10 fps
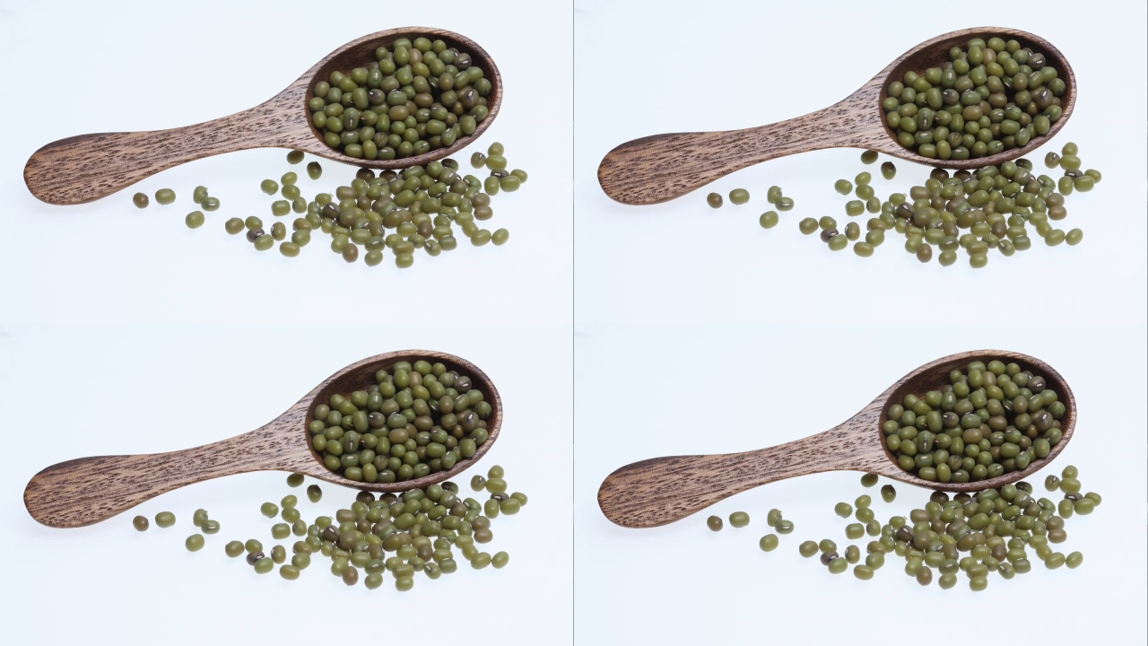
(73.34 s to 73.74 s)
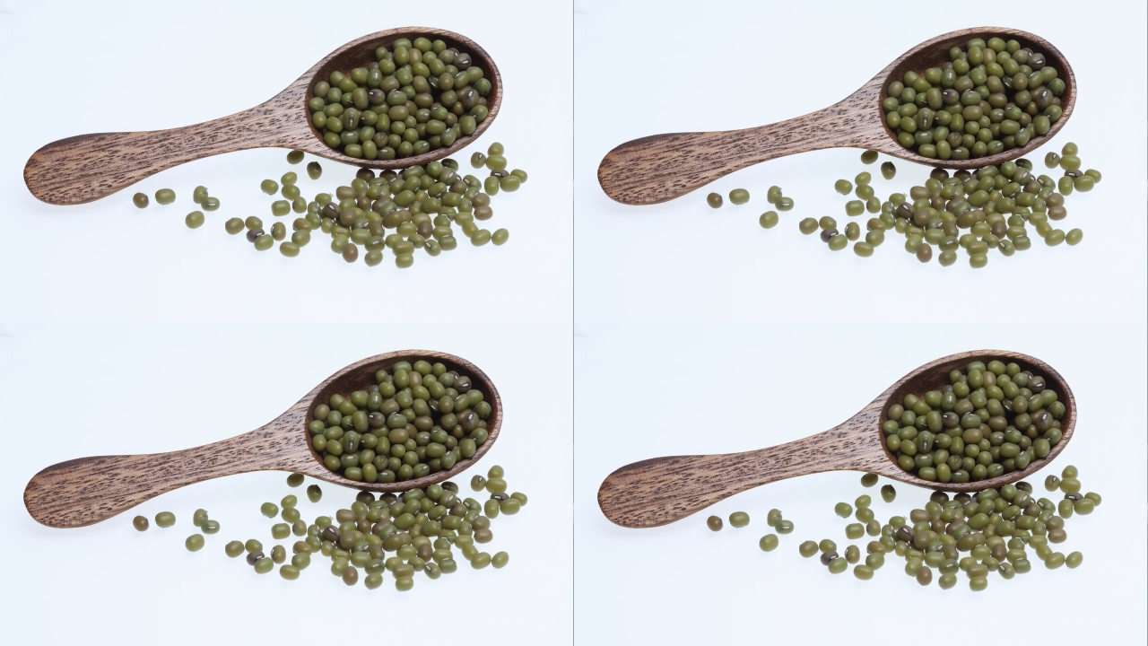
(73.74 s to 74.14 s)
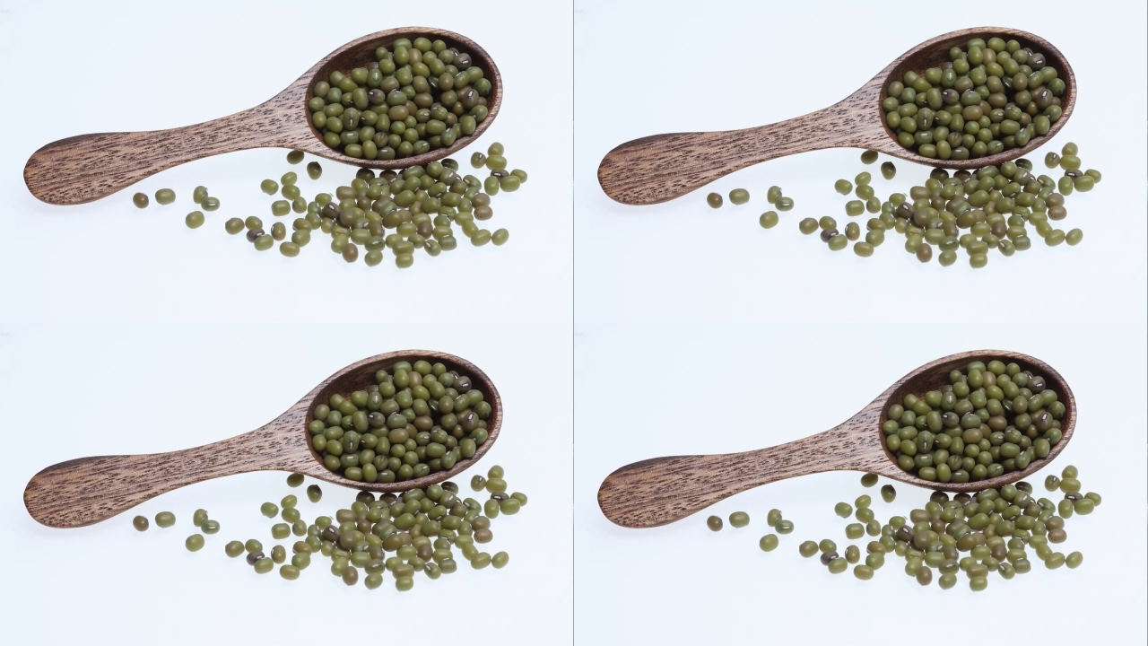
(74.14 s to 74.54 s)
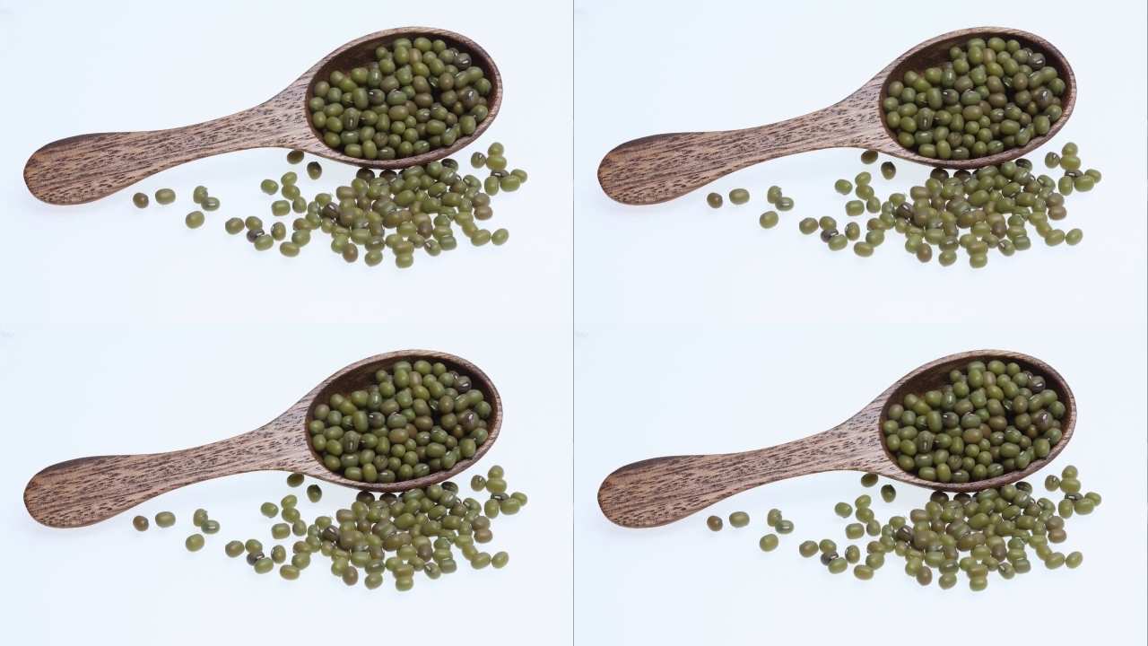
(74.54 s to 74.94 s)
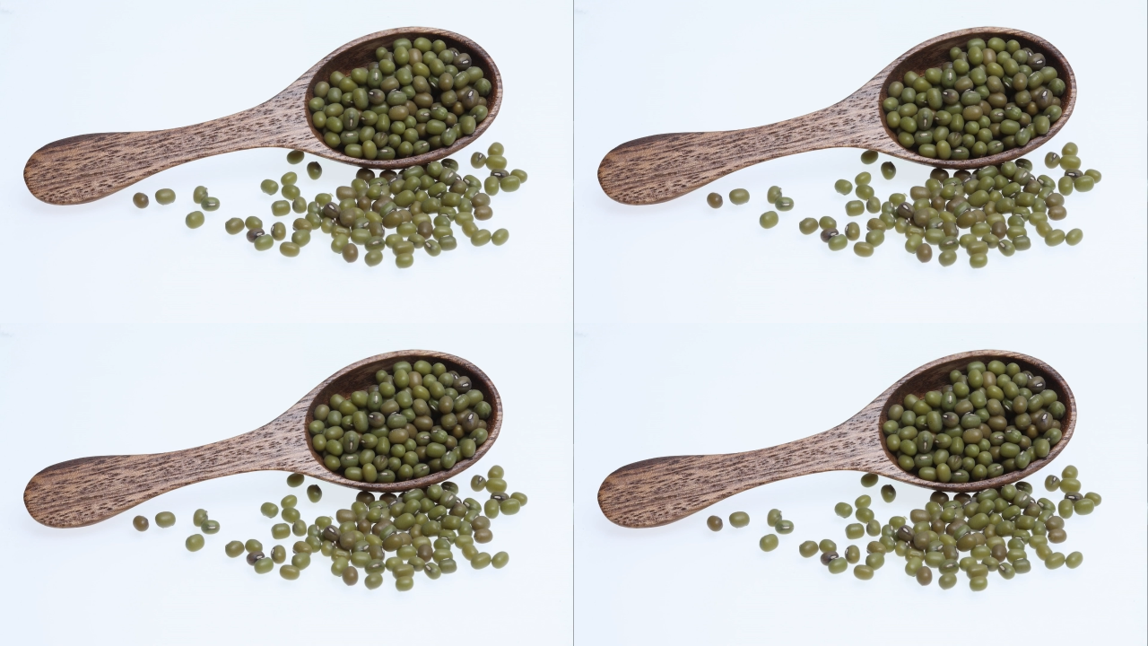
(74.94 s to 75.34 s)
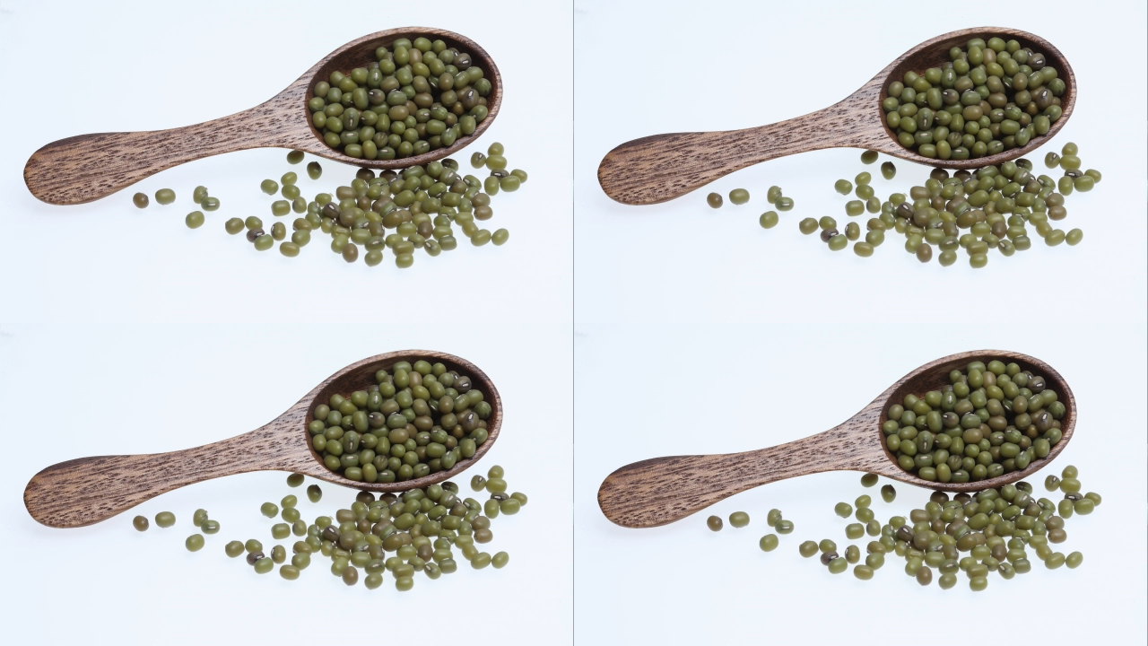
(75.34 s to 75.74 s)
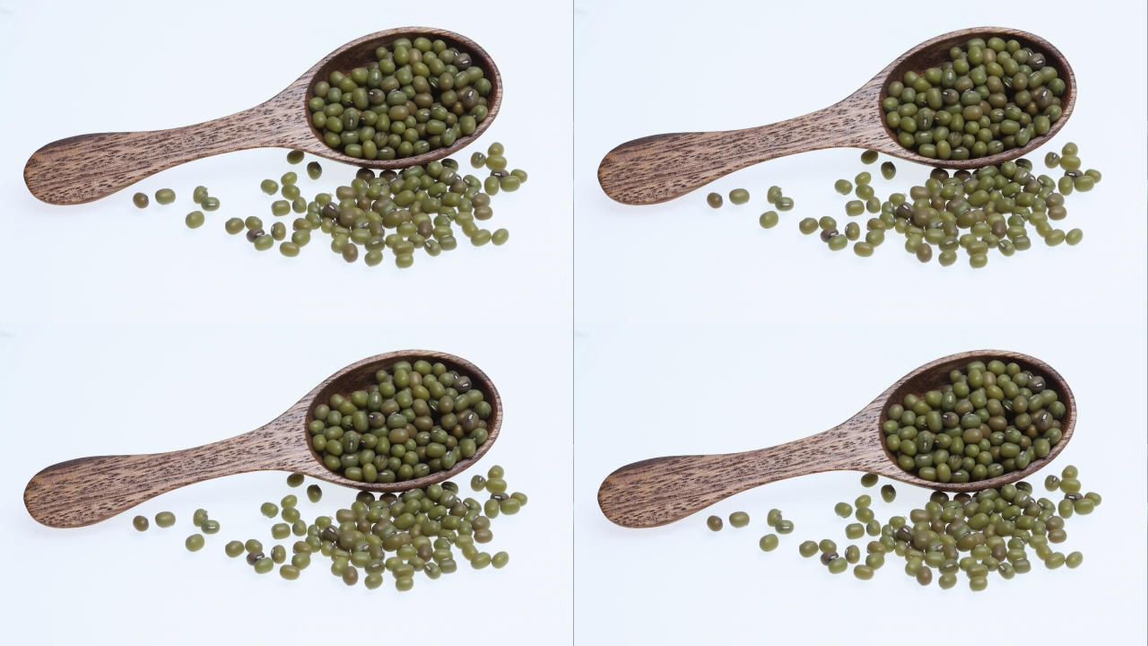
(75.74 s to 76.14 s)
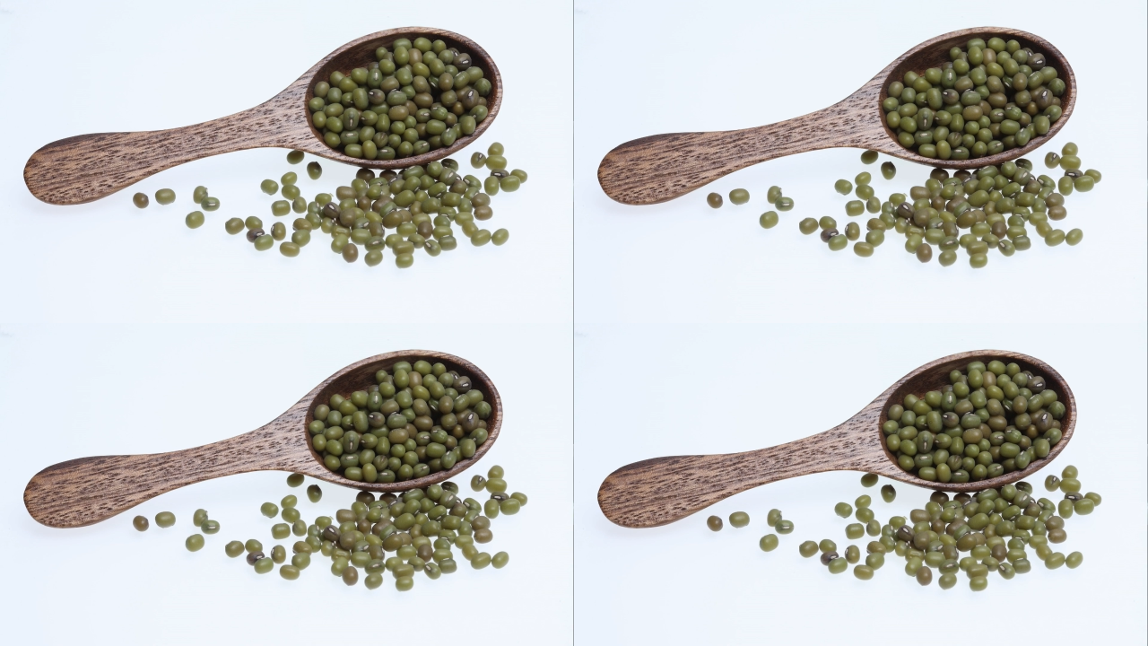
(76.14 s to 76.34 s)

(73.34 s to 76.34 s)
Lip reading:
[unreadable: no face in view]